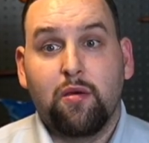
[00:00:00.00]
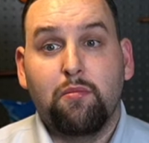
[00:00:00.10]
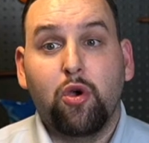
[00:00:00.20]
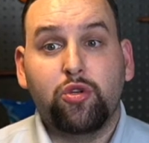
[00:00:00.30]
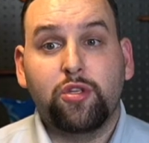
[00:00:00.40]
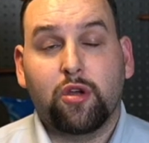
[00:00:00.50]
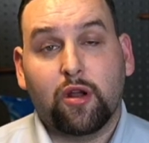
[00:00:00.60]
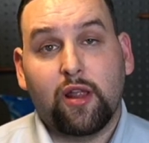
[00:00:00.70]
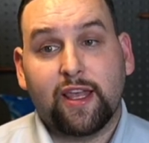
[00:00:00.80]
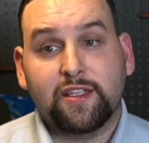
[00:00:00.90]
Motions are
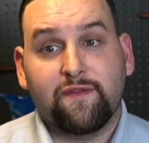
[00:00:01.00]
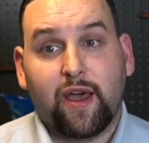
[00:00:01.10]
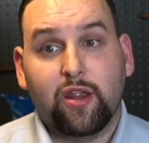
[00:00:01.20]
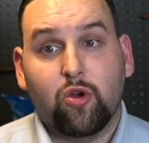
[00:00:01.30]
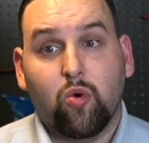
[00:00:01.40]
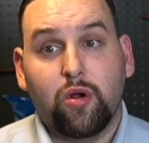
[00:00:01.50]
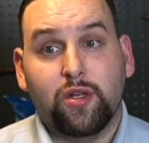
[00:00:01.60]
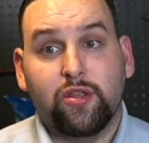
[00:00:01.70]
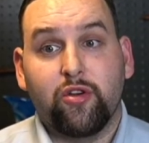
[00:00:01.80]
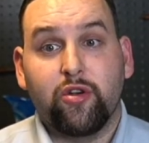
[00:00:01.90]
classified according
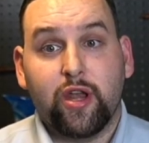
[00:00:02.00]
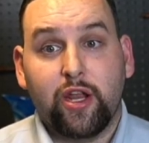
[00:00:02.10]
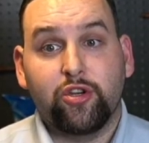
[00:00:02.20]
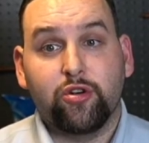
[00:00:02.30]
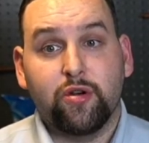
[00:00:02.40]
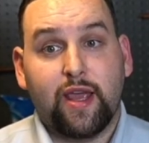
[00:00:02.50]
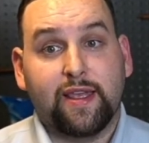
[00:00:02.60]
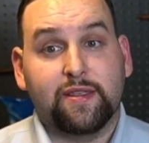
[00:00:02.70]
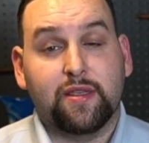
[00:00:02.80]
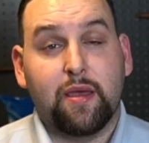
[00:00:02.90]
to their nature
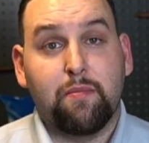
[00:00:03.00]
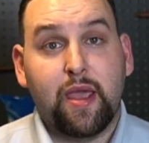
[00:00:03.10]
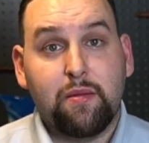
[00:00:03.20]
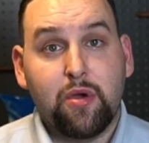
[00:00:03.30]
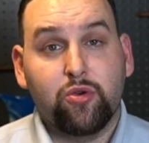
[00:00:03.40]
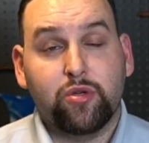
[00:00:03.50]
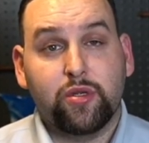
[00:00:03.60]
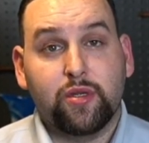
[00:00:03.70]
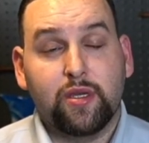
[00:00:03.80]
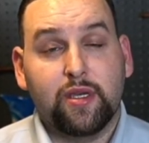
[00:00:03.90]
as a main
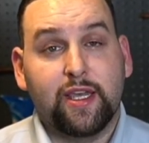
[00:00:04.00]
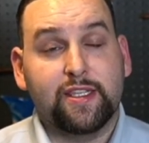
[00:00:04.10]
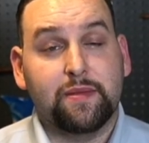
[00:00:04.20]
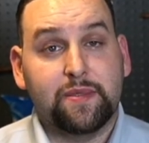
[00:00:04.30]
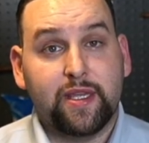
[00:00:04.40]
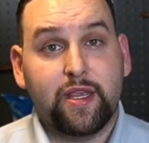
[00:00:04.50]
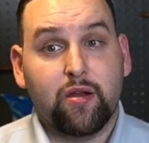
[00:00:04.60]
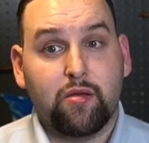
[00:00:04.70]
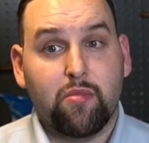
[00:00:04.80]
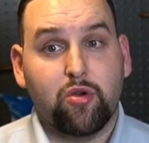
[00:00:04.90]
motion, a
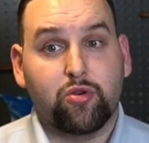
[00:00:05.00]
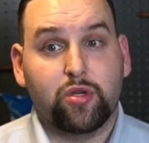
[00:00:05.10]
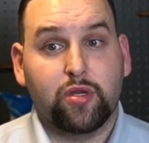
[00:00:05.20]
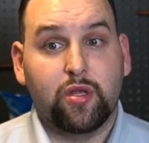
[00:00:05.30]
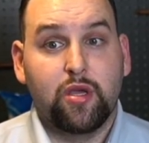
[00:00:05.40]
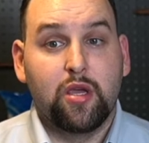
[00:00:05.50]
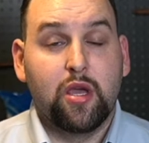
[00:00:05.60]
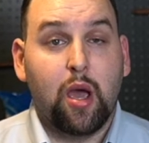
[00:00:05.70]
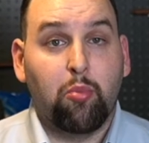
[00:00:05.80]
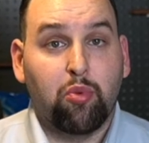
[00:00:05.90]
subsidiary motion,
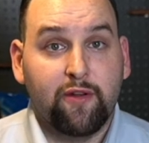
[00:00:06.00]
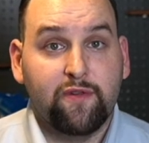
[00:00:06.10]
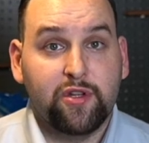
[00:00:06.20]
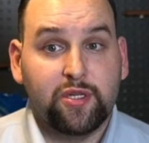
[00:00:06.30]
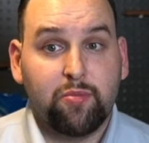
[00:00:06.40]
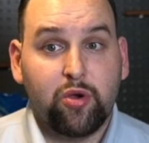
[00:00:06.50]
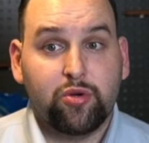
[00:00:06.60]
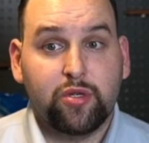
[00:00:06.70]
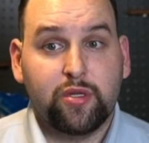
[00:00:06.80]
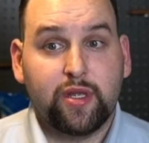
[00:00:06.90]
a privileged
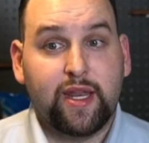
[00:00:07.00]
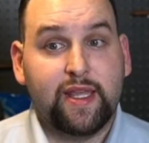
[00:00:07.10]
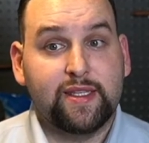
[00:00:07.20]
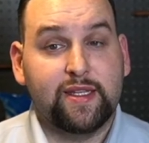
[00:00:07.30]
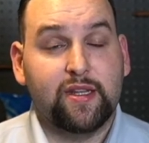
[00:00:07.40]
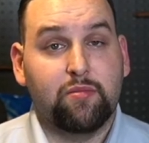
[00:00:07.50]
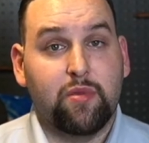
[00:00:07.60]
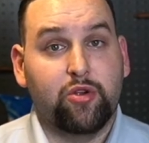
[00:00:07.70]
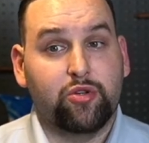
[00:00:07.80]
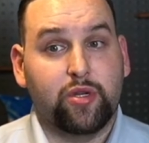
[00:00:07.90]
motion, an incidental
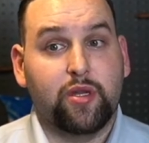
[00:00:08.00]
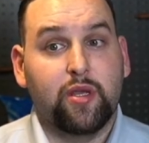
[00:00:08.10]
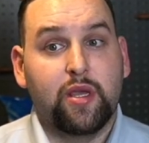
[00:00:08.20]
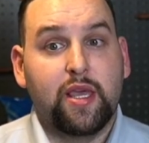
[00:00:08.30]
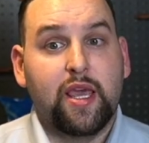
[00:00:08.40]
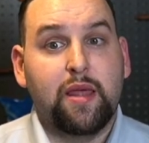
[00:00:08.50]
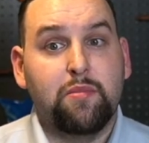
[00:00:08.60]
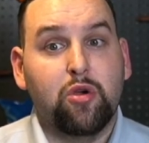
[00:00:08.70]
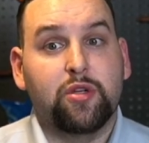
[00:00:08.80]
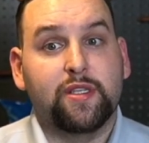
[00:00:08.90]
motion, and
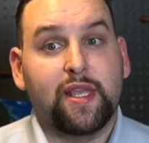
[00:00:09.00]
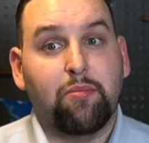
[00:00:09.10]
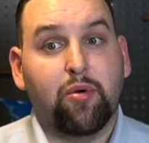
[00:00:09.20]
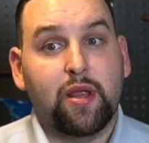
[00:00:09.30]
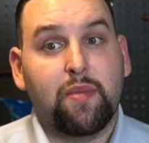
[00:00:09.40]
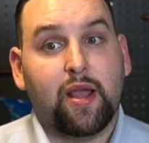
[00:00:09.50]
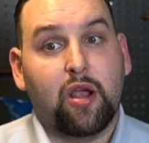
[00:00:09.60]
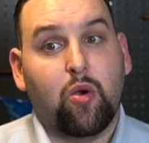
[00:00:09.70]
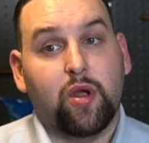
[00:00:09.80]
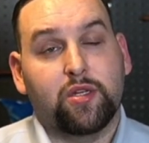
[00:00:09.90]
motions that bring back a
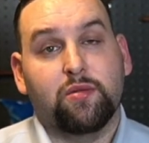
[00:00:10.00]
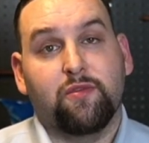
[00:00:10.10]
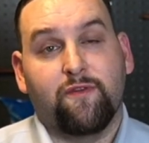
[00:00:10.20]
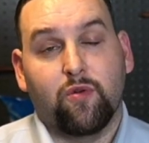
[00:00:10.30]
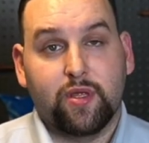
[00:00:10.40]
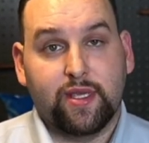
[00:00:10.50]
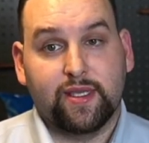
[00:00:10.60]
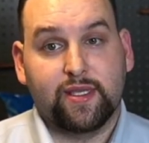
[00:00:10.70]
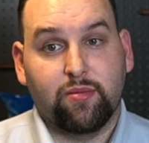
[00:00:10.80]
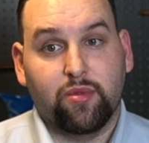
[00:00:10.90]
question before the
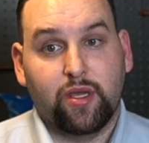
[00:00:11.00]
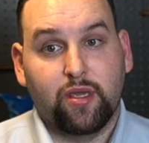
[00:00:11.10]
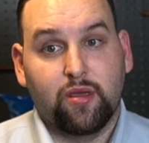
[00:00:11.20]
assembly.